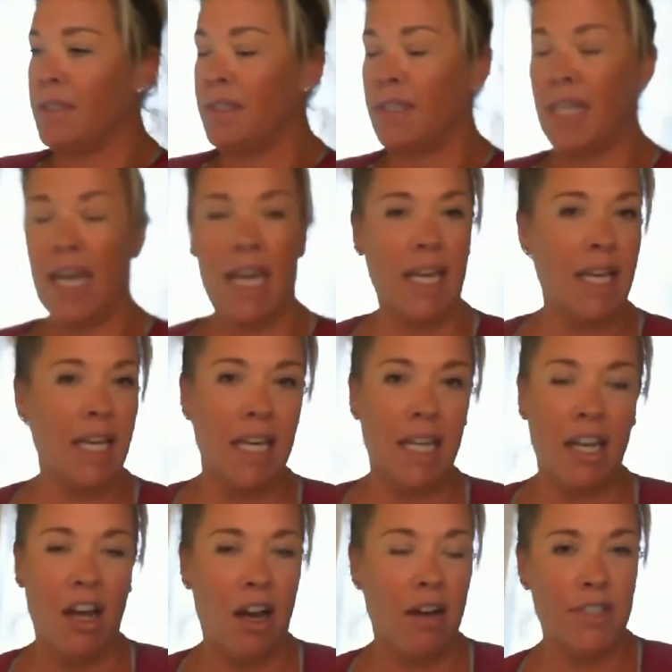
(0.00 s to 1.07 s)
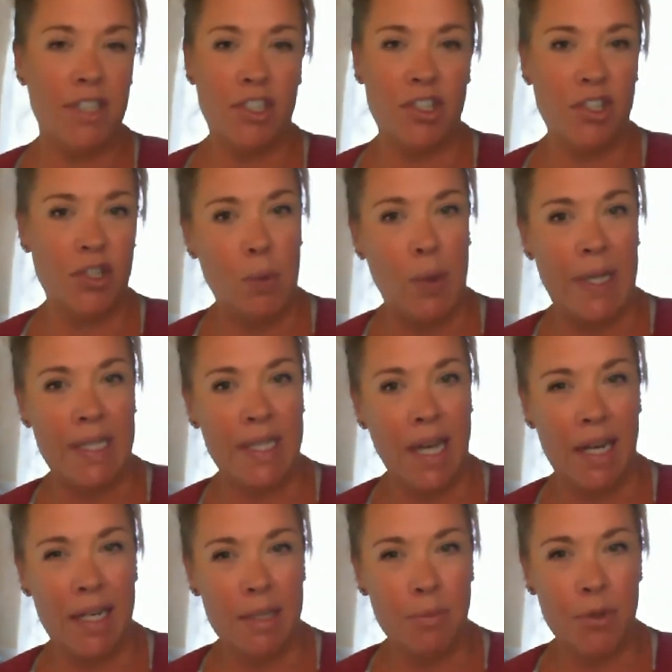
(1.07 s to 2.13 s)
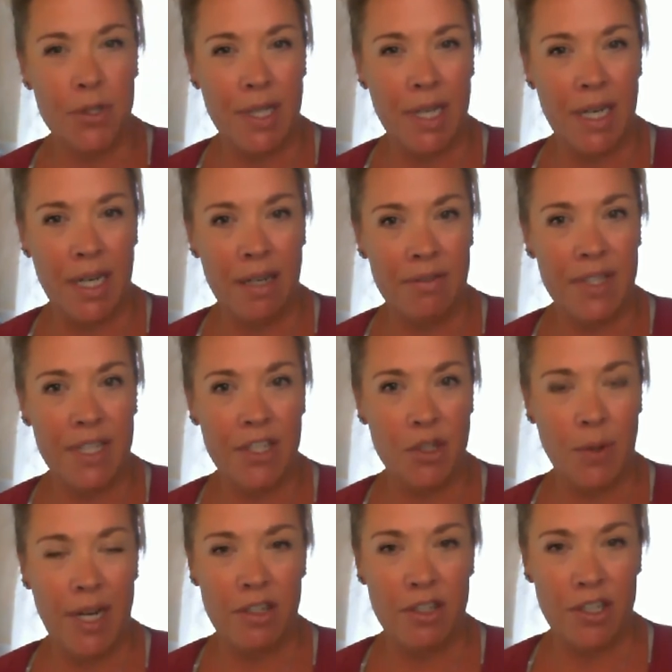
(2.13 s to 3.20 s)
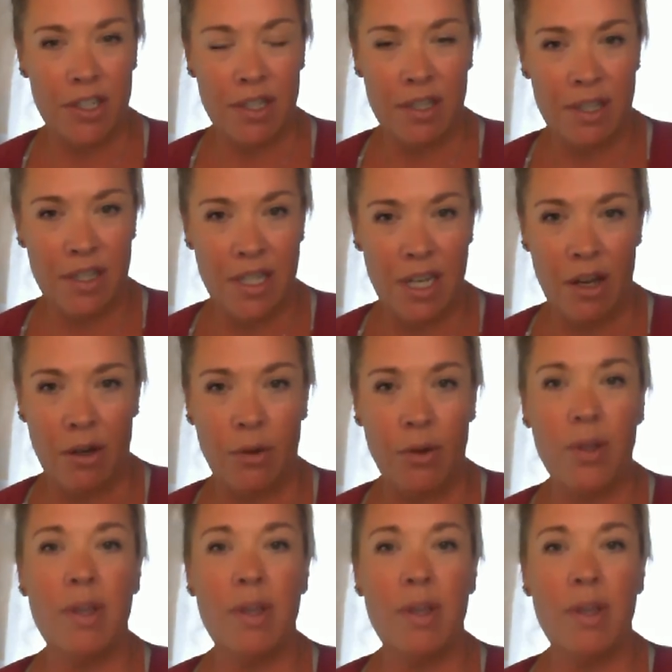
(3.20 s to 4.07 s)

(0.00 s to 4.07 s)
That again, often just one side is presented of situations. So